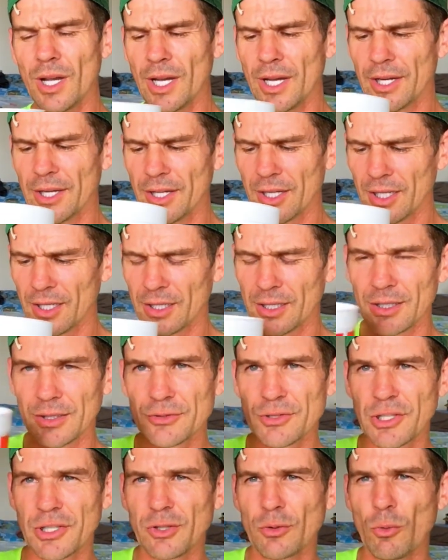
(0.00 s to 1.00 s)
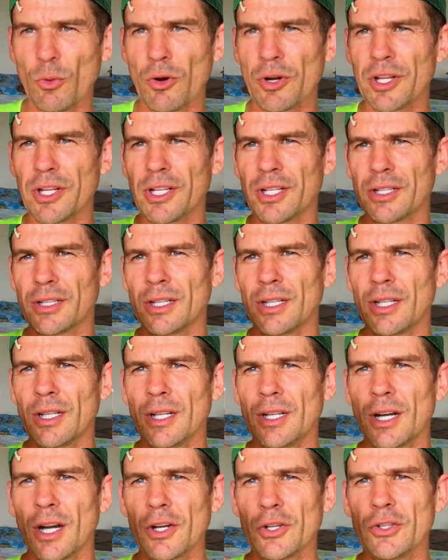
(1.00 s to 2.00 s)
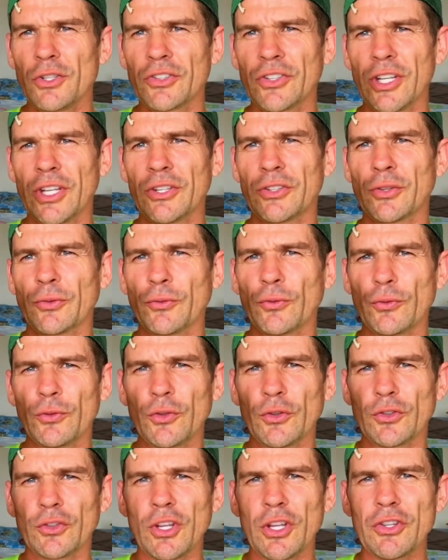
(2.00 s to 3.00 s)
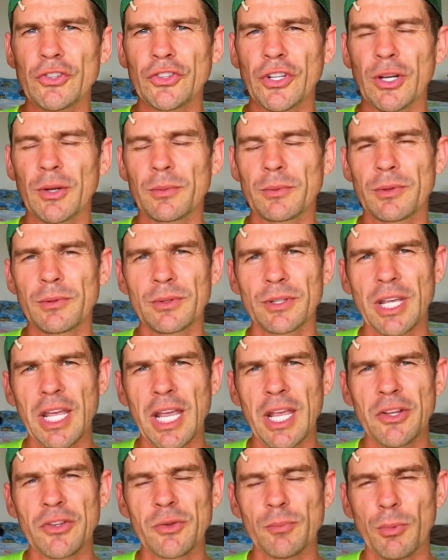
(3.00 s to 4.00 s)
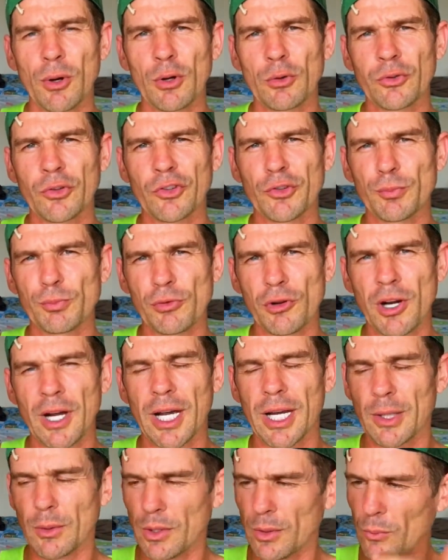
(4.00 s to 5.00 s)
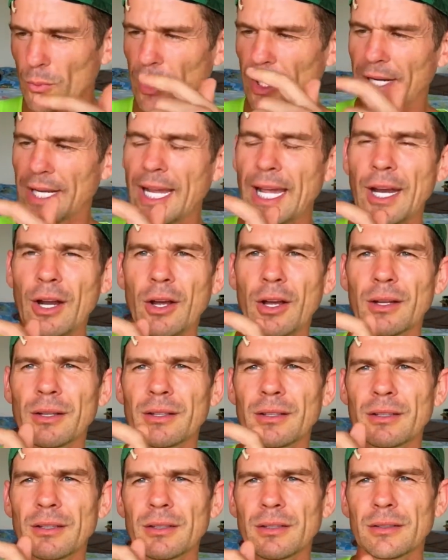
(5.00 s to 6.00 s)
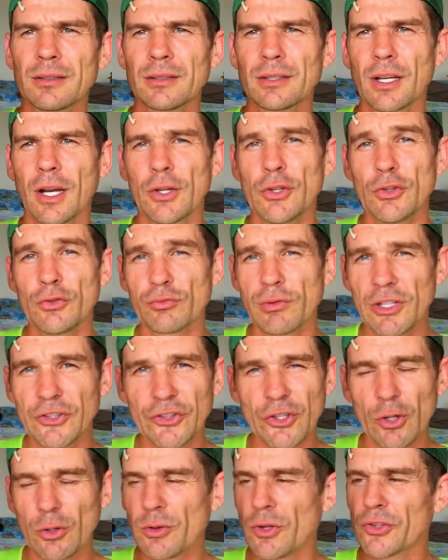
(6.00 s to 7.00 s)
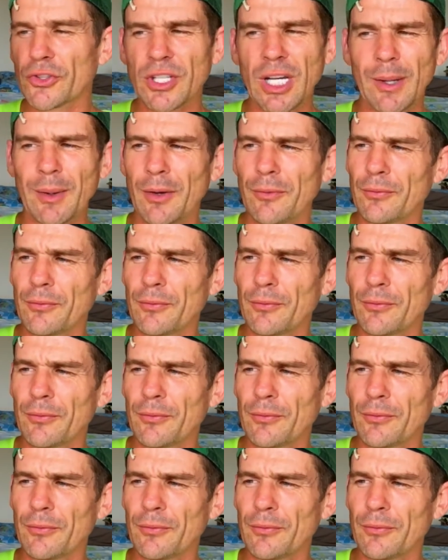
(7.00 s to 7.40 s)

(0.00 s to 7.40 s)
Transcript: And drinking the water here. I use these instead of cans and bottles of Sprite when I can. I use recycled cup.